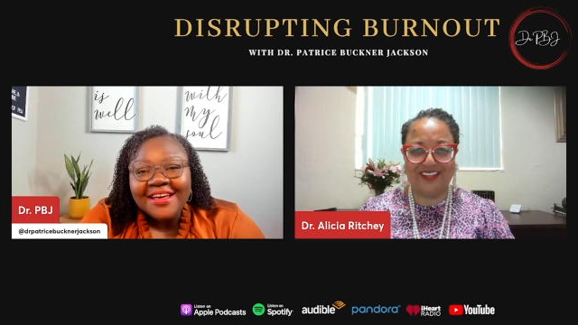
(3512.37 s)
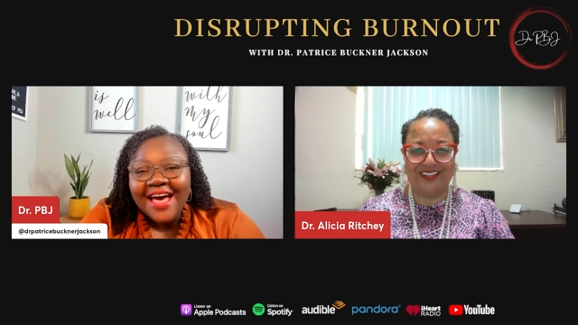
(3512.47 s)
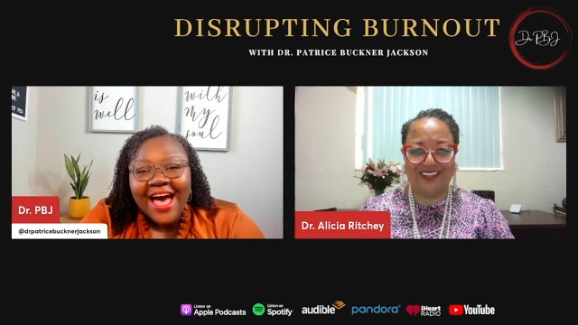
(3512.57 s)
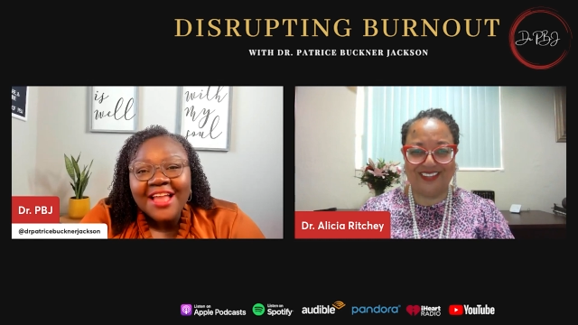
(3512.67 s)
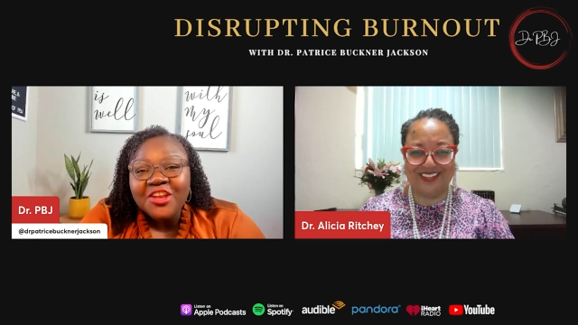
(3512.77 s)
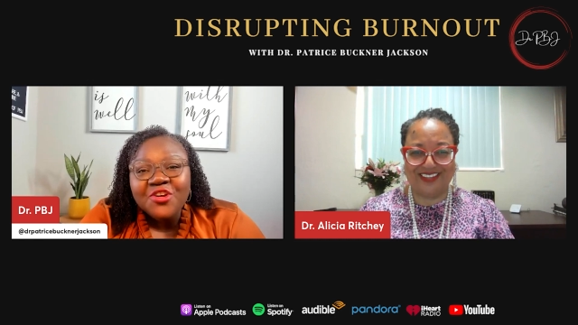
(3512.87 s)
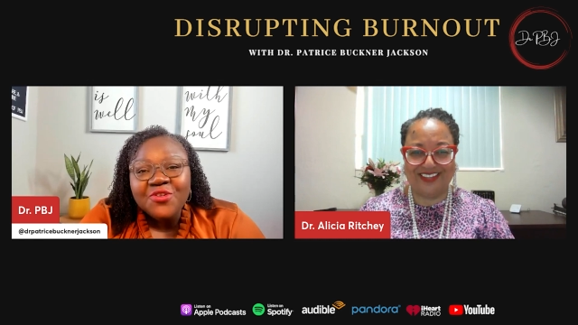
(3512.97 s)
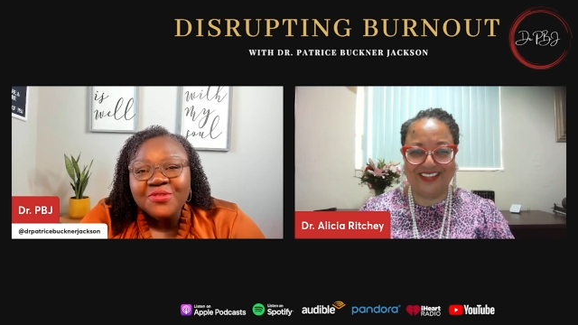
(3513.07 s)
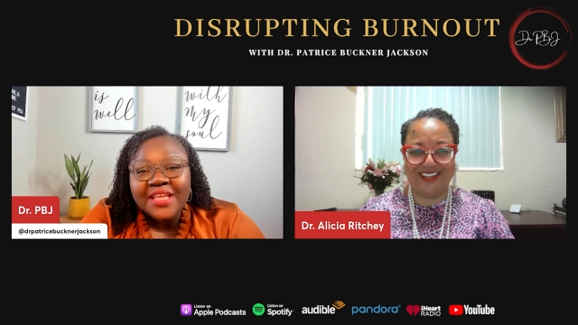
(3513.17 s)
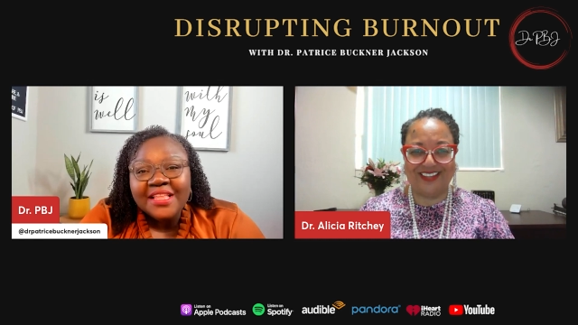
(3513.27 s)
Speaker 1: I
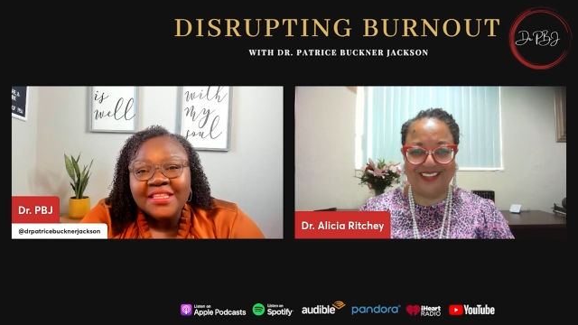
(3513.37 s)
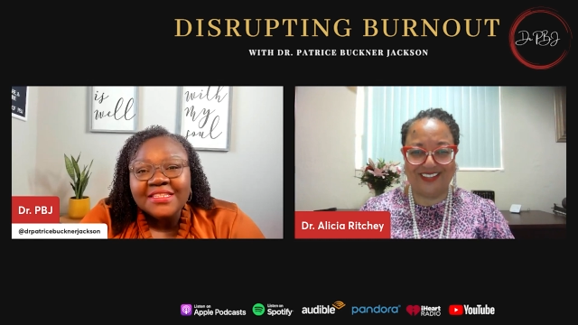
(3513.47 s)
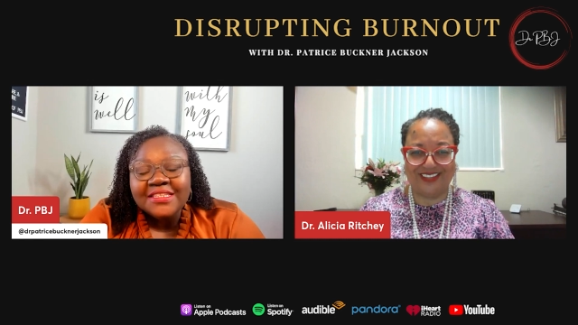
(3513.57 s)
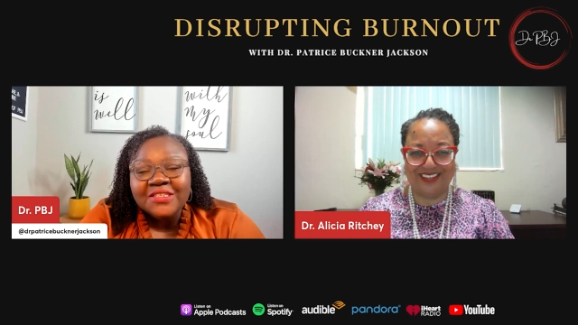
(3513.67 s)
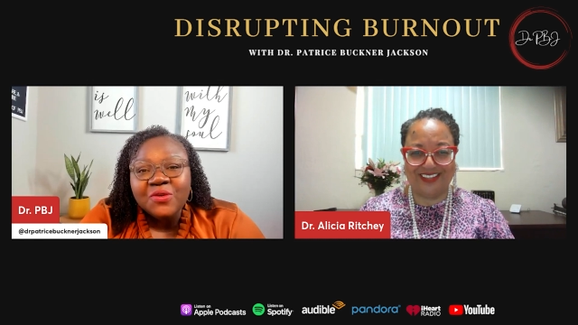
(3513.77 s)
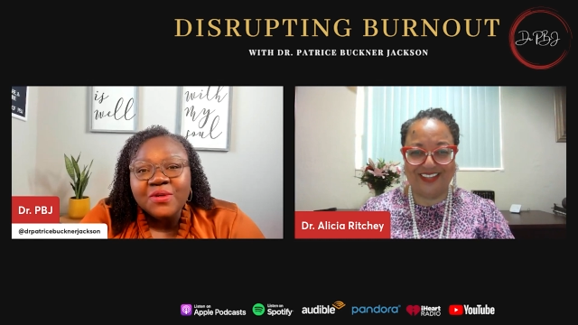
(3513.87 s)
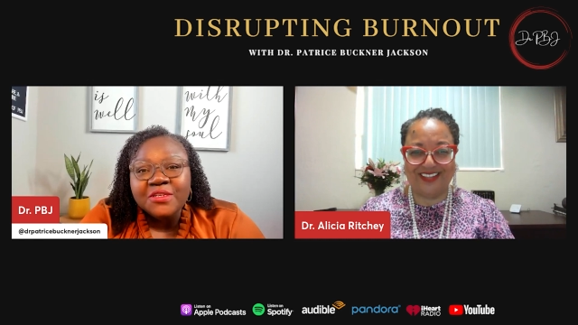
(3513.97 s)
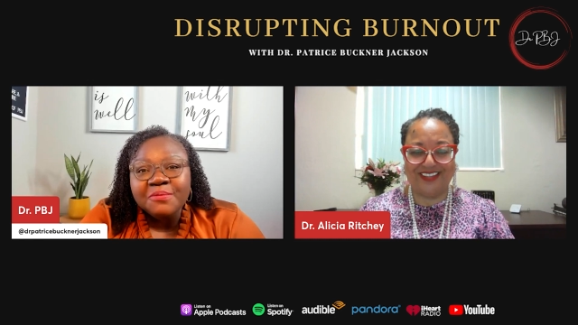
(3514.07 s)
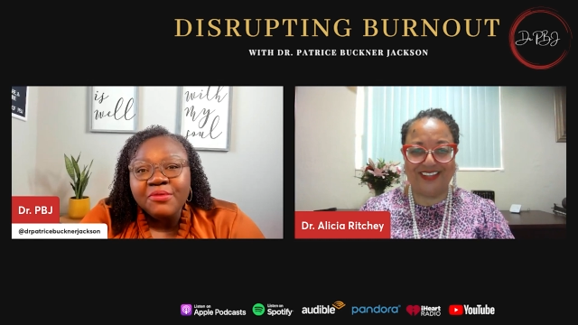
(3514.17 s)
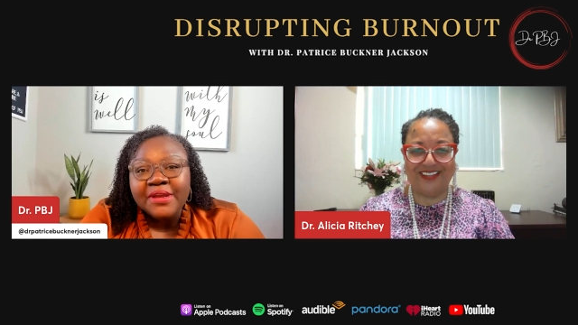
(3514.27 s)
know that this is going to bring